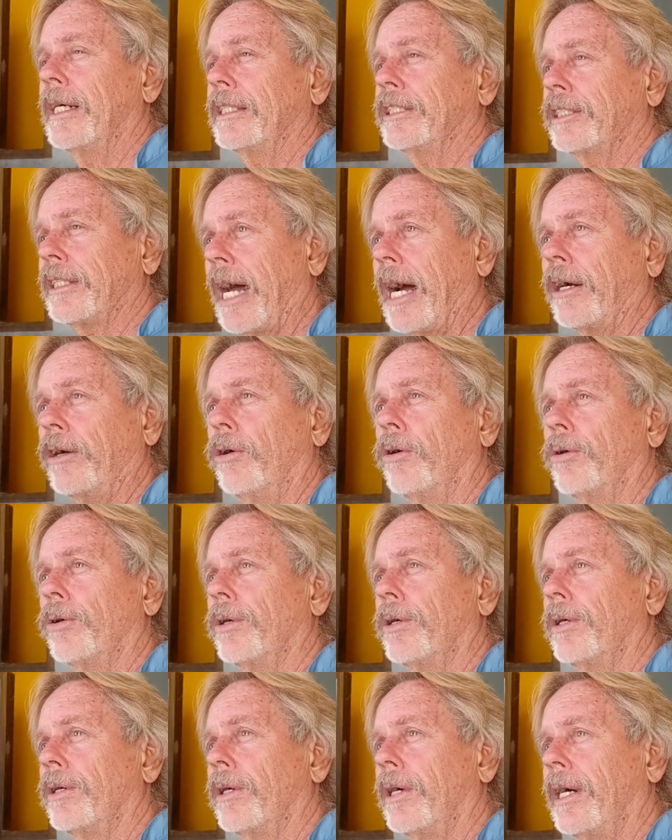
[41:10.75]
a
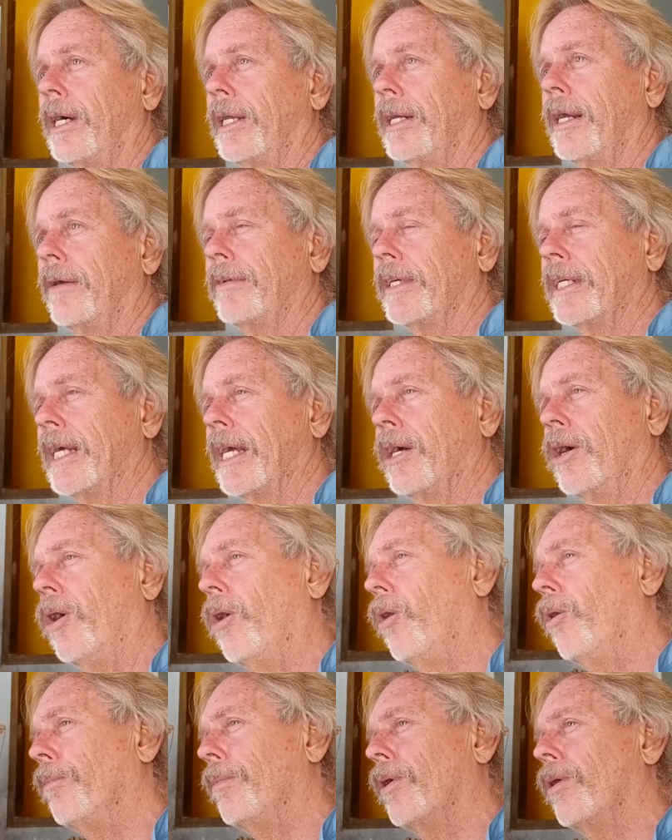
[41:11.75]
stockholder on Everyday
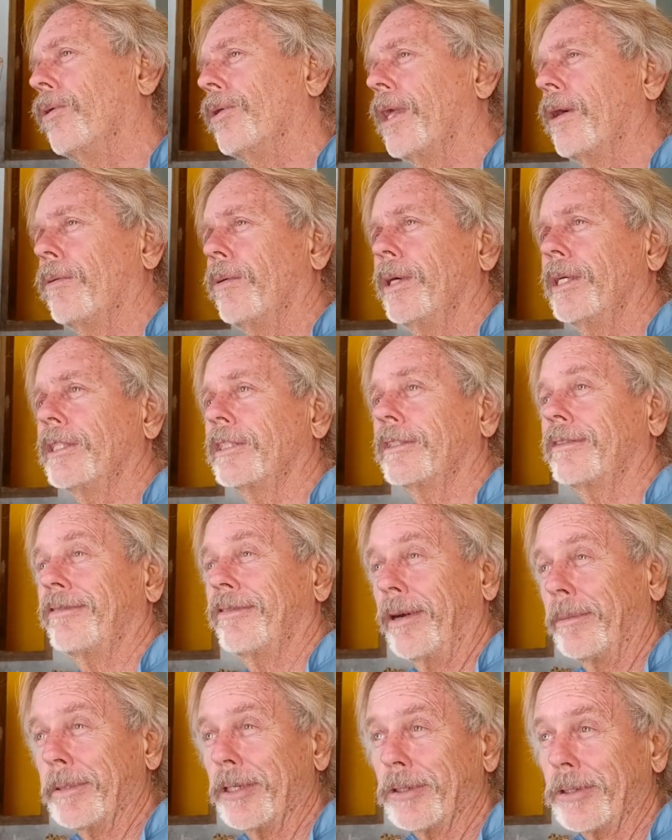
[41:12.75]
Hobo that was
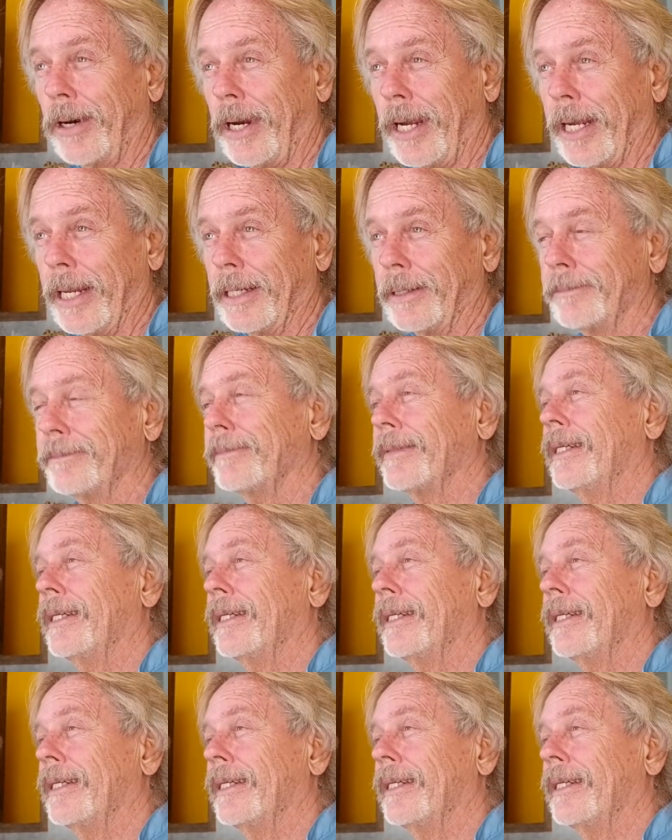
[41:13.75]
from Ukraine.